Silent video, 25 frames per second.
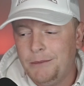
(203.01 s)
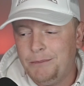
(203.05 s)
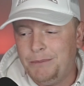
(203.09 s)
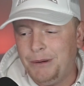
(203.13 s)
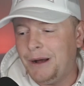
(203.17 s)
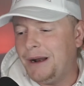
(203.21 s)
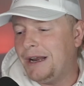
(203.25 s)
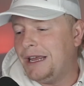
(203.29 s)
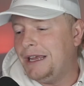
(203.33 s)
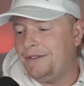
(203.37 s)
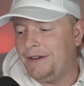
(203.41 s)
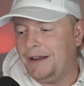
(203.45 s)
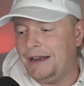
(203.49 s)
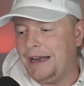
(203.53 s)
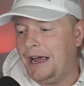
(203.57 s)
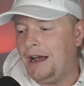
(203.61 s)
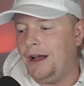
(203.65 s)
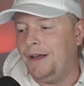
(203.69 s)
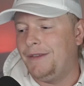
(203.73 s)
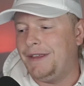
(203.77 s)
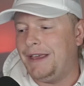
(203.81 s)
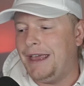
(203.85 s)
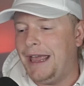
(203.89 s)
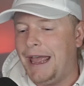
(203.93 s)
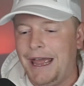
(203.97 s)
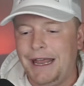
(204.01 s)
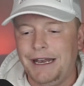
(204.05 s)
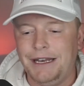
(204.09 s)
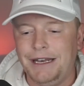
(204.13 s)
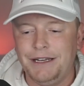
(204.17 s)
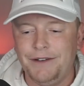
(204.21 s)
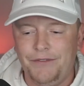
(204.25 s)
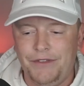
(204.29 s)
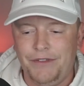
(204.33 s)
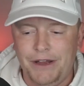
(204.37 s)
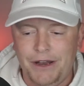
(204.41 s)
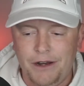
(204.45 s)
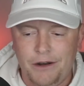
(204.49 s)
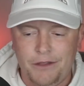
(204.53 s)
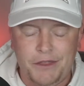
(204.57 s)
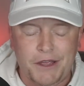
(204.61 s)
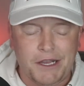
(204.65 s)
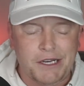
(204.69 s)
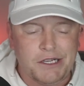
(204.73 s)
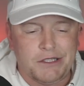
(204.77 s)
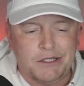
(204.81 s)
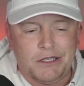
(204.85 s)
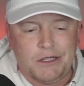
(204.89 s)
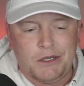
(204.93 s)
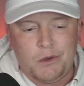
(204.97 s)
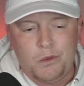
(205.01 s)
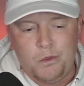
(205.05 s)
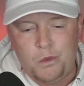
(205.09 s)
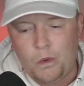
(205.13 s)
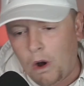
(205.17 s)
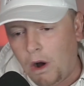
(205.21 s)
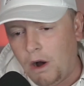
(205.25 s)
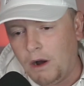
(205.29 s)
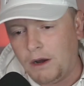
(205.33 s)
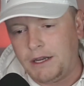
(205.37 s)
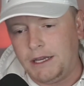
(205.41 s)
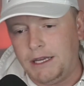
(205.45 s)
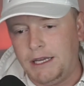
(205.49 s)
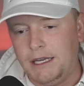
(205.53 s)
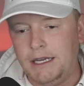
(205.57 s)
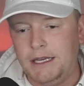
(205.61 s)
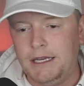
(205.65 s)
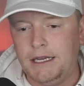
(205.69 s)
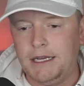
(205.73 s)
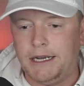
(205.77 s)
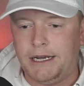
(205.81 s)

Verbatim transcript: But even now at the end of the year, things a little wonky.